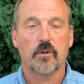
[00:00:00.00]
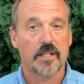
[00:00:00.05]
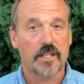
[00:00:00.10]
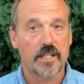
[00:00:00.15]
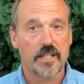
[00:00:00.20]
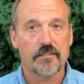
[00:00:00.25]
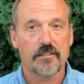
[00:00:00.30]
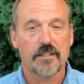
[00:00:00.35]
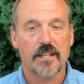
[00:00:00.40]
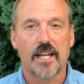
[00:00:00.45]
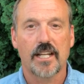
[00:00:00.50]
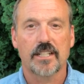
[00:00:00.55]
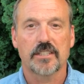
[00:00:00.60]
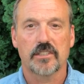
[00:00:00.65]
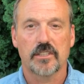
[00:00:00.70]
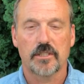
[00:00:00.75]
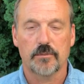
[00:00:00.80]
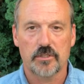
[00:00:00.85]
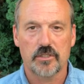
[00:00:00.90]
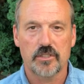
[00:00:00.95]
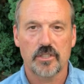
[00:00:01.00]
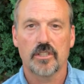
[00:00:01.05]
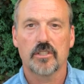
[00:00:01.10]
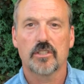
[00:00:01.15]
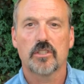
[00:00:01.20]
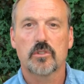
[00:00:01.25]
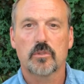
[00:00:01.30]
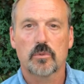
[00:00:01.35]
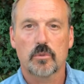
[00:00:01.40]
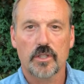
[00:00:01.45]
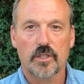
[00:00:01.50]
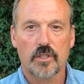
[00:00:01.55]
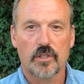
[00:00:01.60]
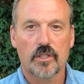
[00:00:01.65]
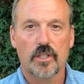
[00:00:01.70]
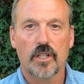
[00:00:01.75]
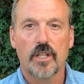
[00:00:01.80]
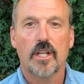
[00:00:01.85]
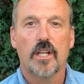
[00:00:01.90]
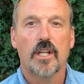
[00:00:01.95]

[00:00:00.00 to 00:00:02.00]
given actually a machine to drill